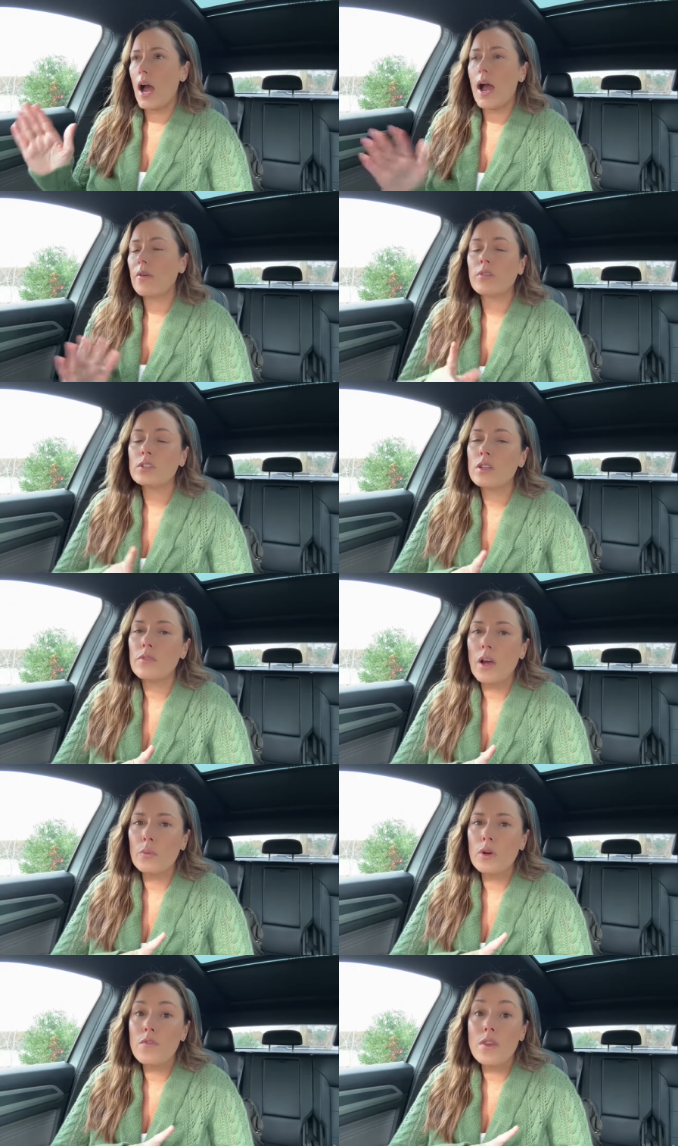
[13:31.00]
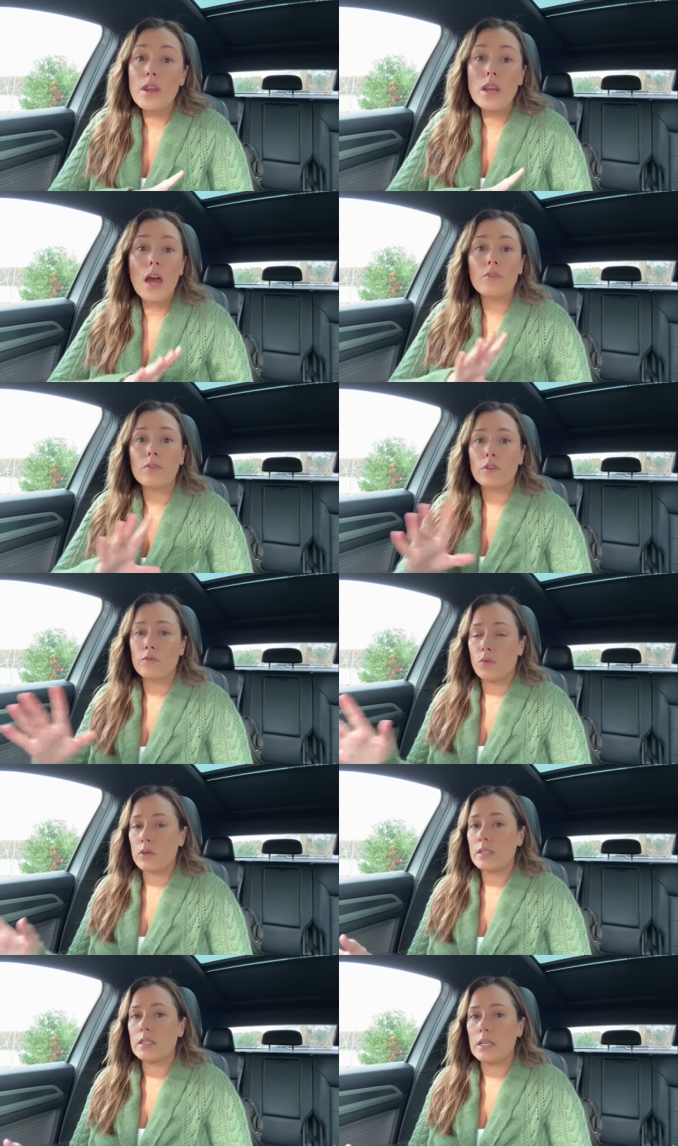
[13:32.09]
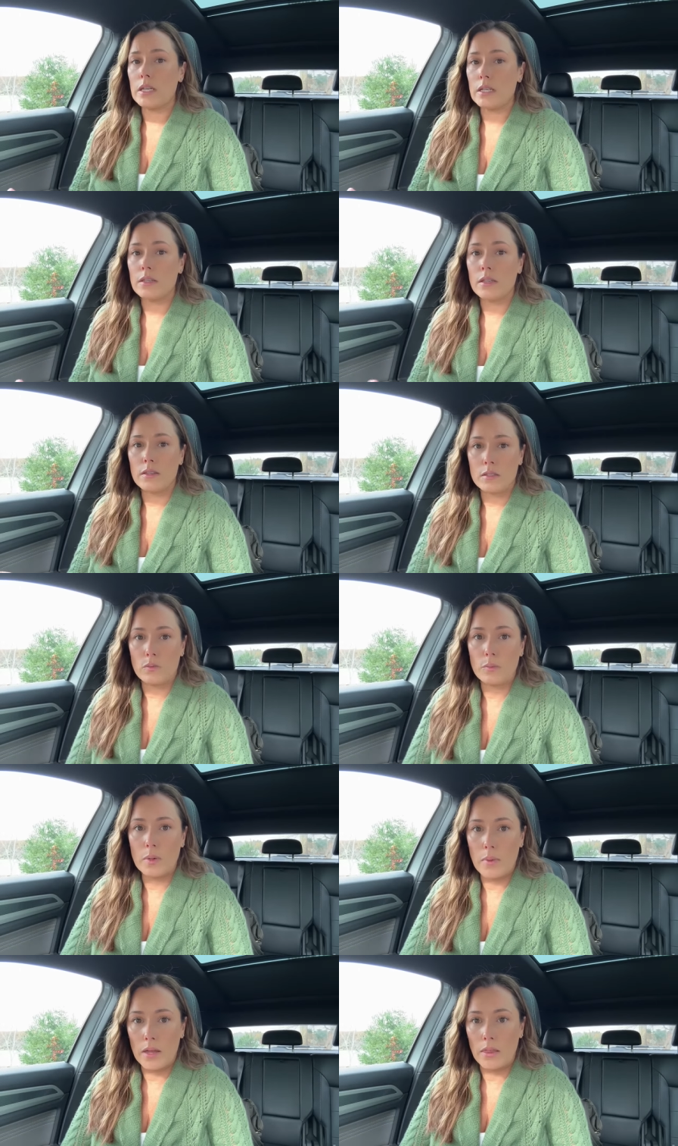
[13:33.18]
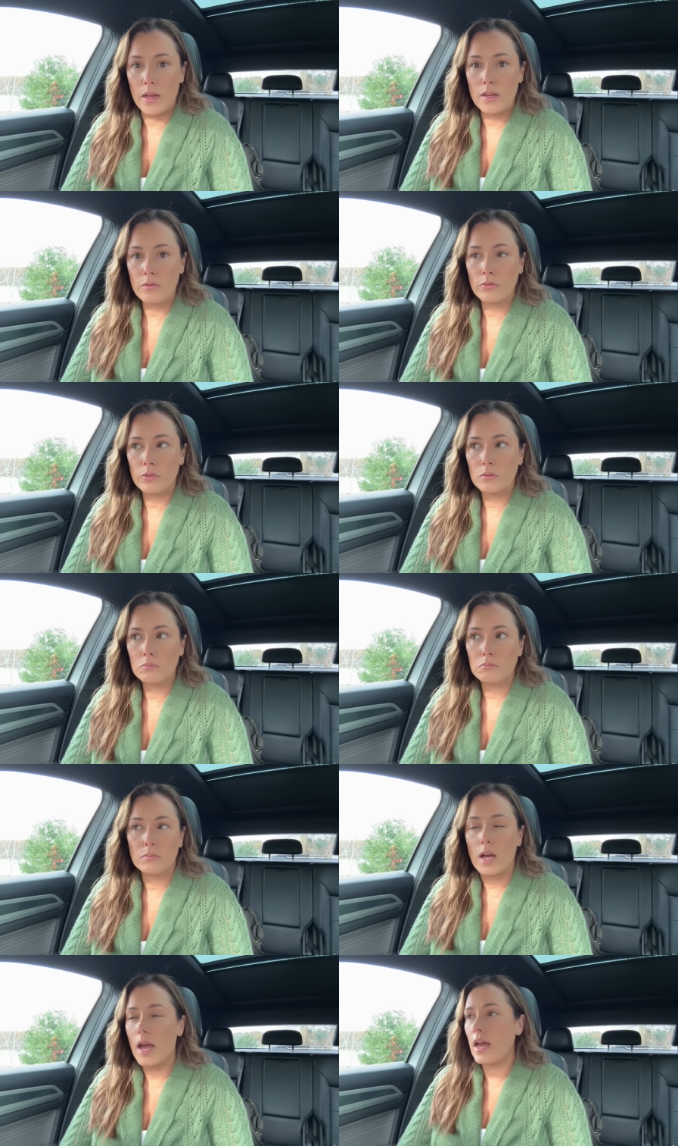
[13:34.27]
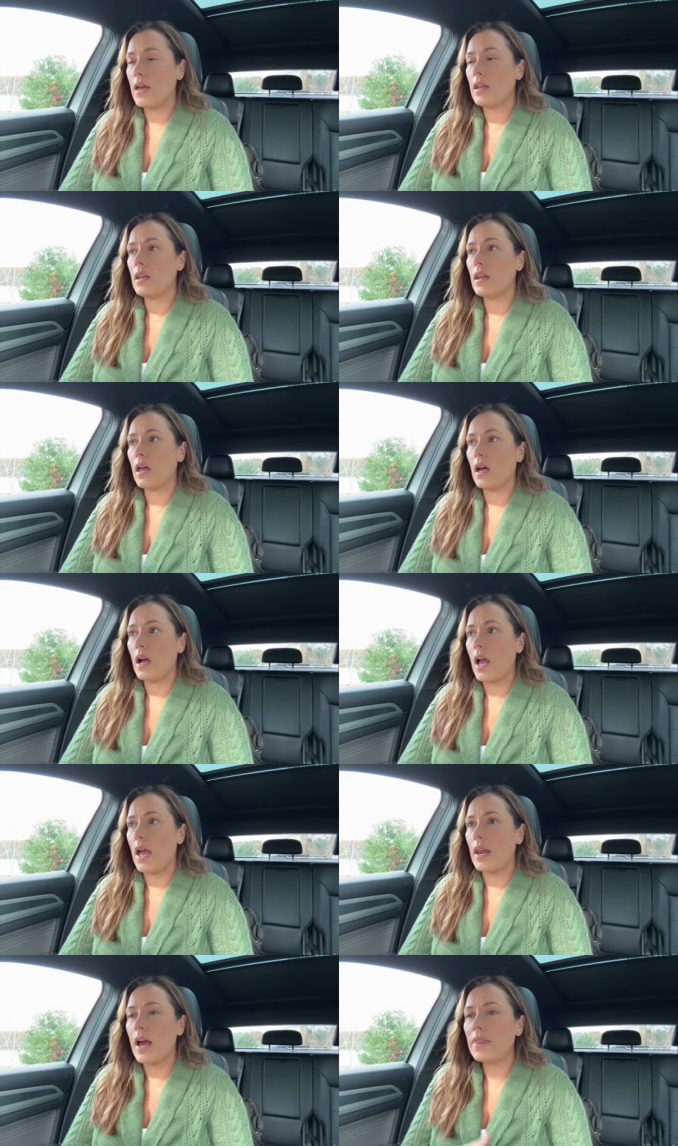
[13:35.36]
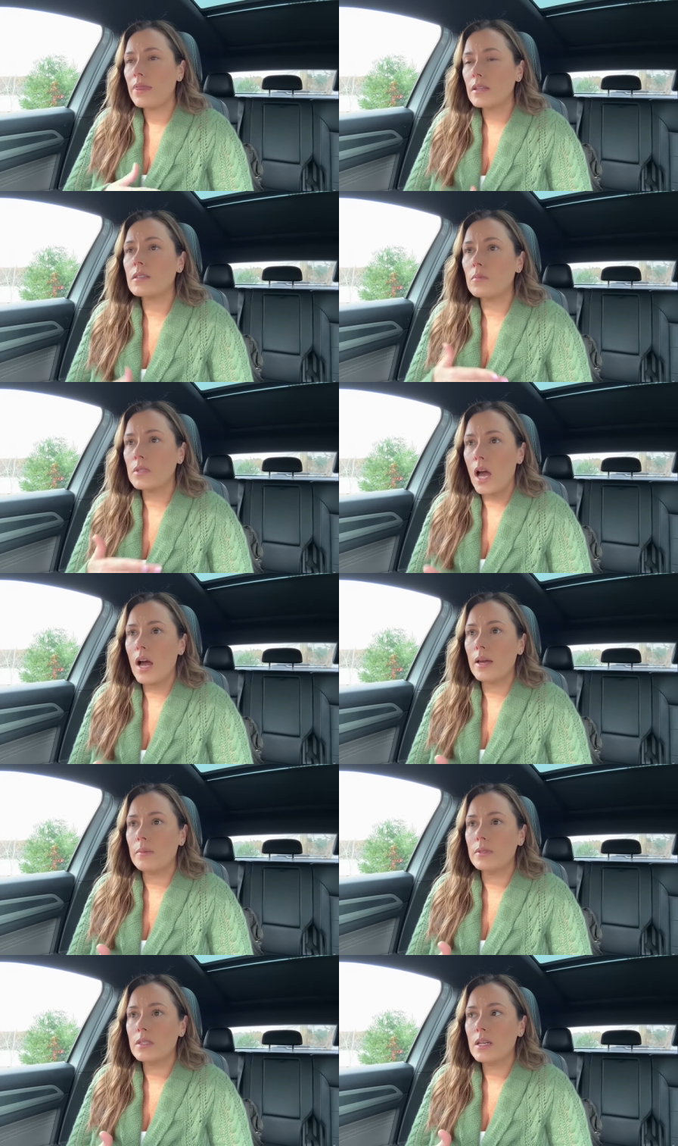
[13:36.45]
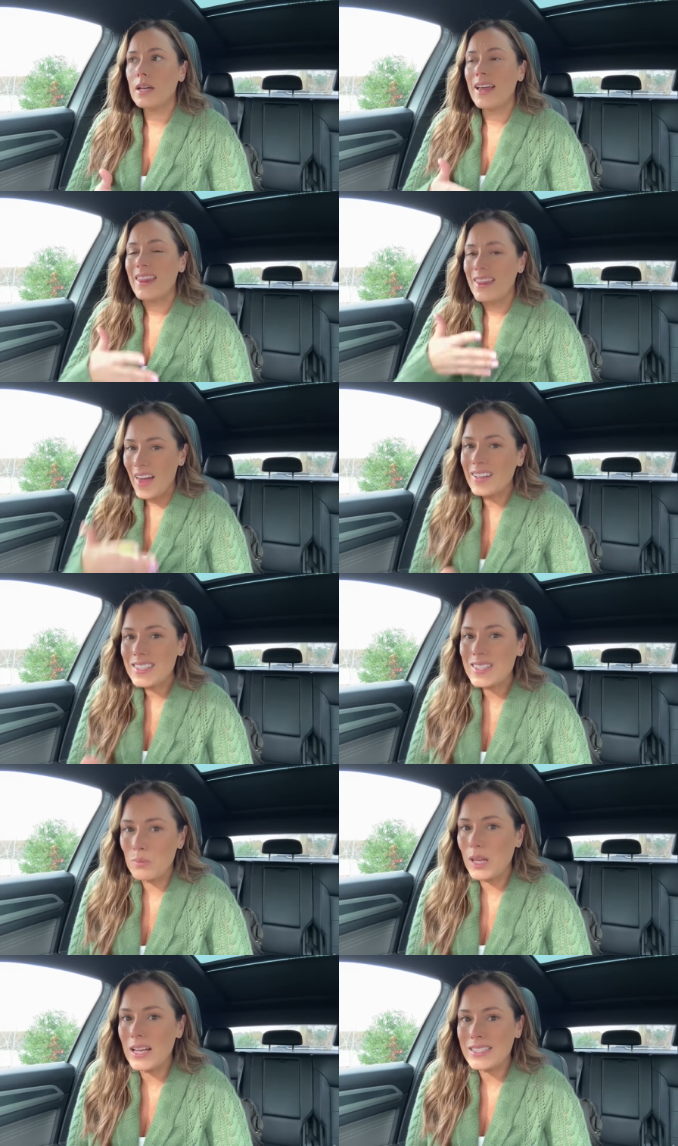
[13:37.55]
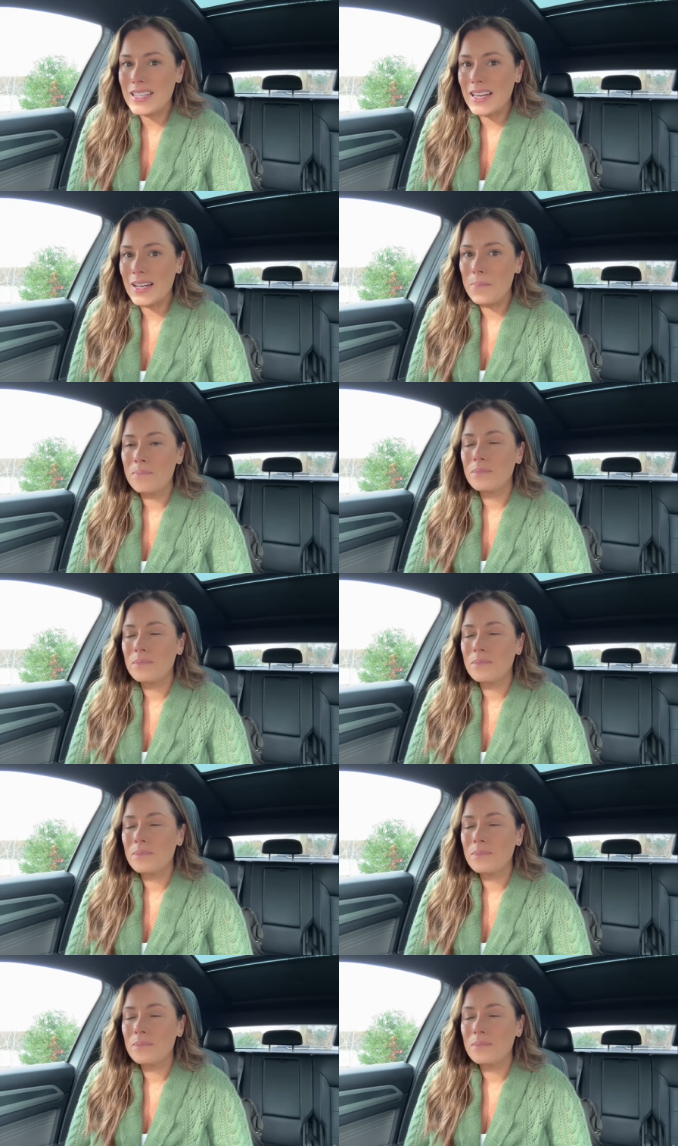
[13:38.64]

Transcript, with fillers: I first off, I would have never foreseen that this would be my life. And and I think sometimes that's the blessing.